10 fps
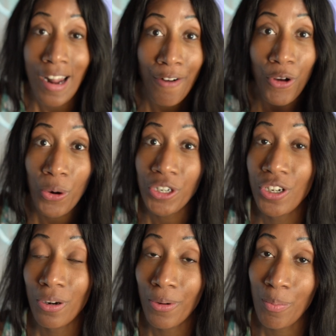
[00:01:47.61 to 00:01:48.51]
Now, of course, you
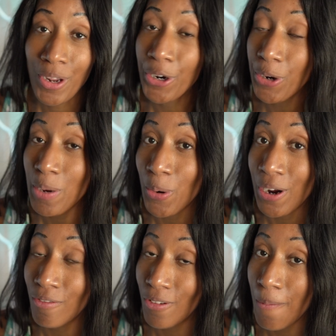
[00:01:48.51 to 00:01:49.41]
don't want to be a creeper
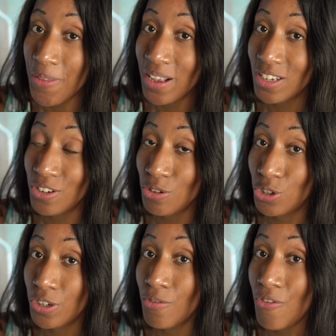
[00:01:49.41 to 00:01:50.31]
and film things that you shouldn't